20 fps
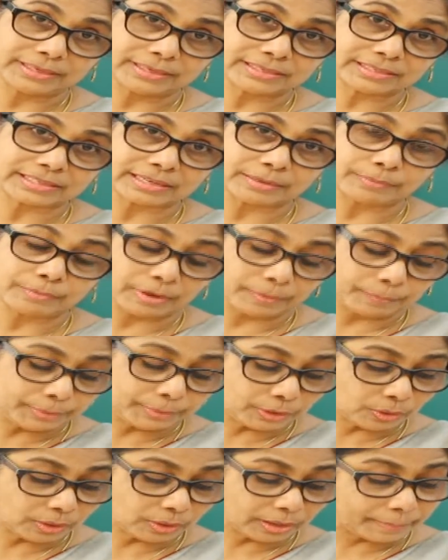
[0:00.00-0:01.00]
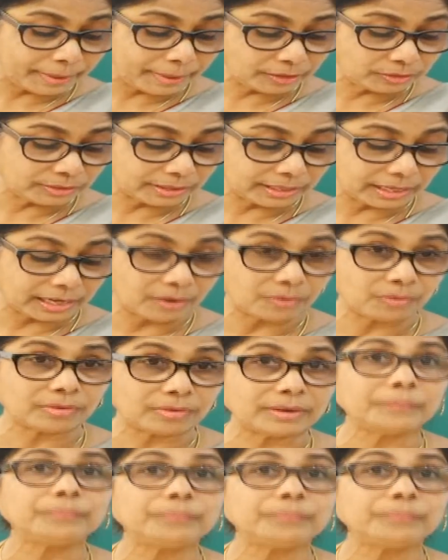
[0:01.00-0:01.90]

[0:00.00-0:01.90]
Some are below, above the ground.